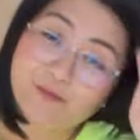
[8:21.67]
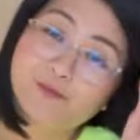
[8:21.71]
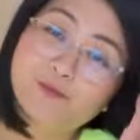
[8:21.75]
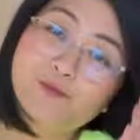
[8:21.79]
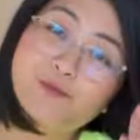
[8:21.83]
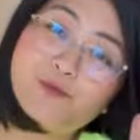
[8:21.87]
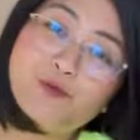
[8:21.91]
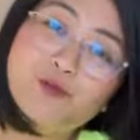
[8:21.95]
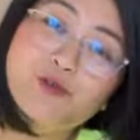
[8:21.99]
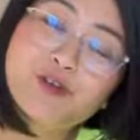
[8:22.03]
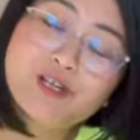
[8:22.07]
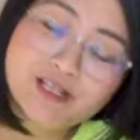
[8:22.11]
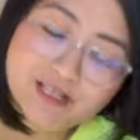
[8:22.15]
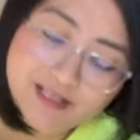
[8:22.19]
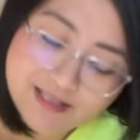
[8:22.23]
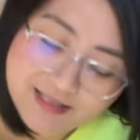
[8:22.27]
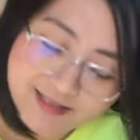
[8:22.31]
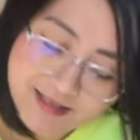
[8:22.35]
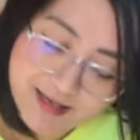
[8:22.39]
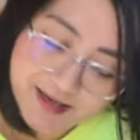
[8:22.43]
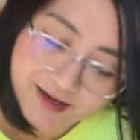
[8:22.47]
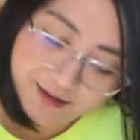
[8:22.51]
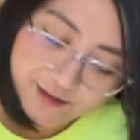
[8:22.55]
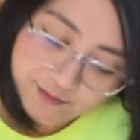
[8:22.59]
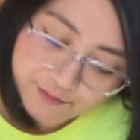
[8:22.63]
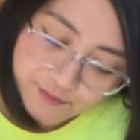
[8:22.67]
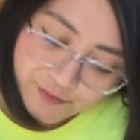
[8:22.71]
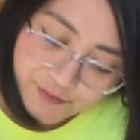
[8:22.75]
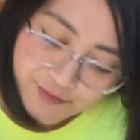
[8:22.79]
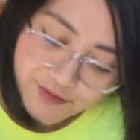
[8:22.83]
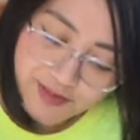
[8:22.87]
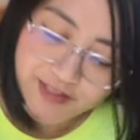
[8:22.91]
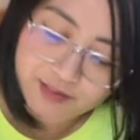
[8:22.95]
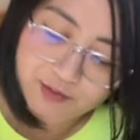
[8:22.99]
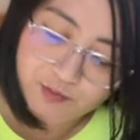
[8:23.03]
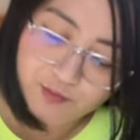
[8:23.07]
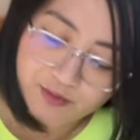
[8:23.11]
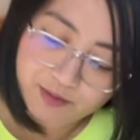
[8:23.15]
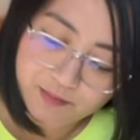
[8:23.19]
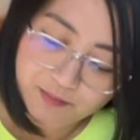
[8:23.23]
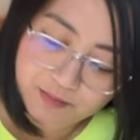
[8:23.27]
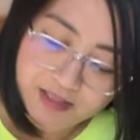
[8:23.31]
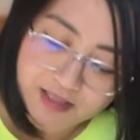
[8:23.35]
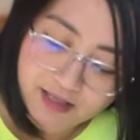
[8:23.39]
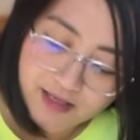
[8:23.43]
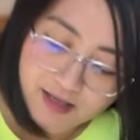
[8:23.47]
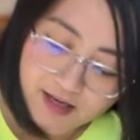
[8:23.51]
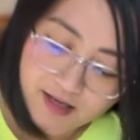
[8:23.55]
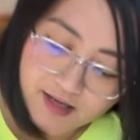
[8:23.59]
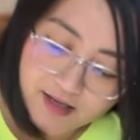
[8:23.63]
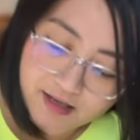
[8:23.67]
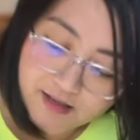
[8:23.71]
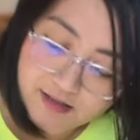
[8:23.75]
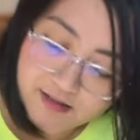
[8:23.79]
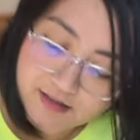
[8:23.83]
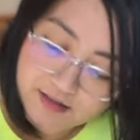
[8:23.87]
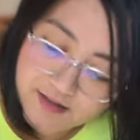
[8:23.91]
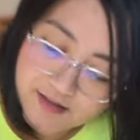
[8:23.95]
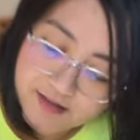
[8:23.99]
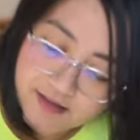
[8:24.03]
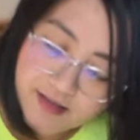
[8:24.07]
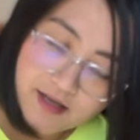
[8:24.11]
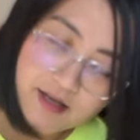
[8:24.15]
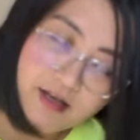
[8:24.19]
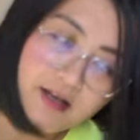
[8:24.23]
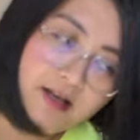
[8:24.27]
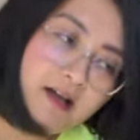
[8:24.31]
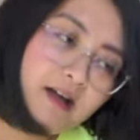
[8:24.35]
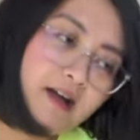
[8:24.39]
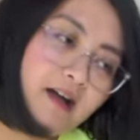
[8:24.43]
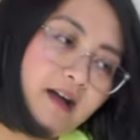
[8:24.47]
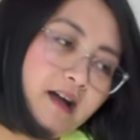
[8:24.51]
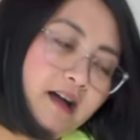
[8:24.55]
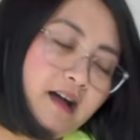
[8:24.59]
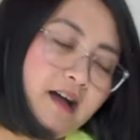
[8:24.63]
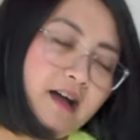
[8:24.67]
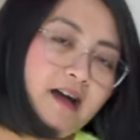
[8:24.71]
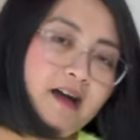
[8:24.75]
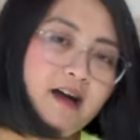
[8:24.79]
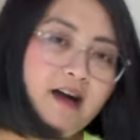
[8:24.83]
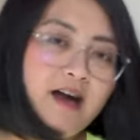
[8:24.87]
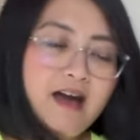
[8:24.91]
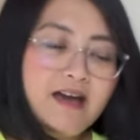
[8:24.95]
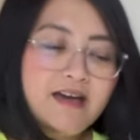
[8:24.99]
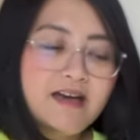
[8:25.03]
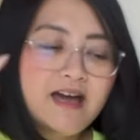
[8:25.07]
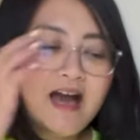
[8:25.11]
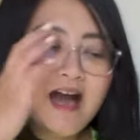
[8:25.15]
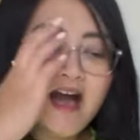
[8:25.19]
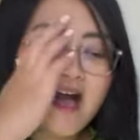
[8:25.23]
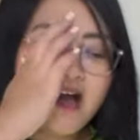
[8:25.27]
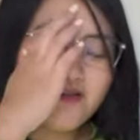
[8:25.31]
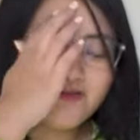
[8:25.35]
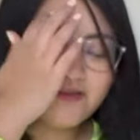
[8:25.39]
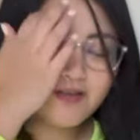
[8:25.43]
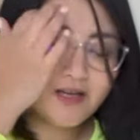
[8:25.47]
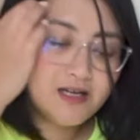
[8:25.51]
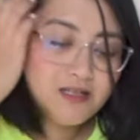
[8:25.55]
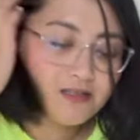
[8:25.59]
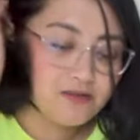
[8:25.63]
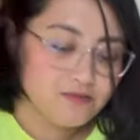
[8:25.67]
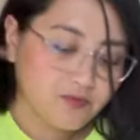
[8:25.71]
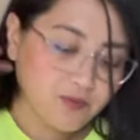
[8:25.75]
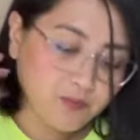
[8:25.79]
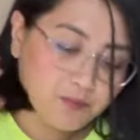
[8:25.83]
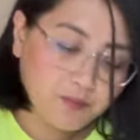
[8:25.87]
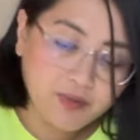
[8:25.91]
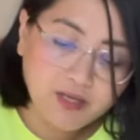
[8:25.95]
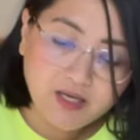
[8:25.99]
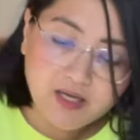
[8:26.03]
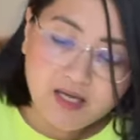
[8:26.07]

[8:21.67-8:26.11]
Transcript: I'm really scared for this one because I have kind of a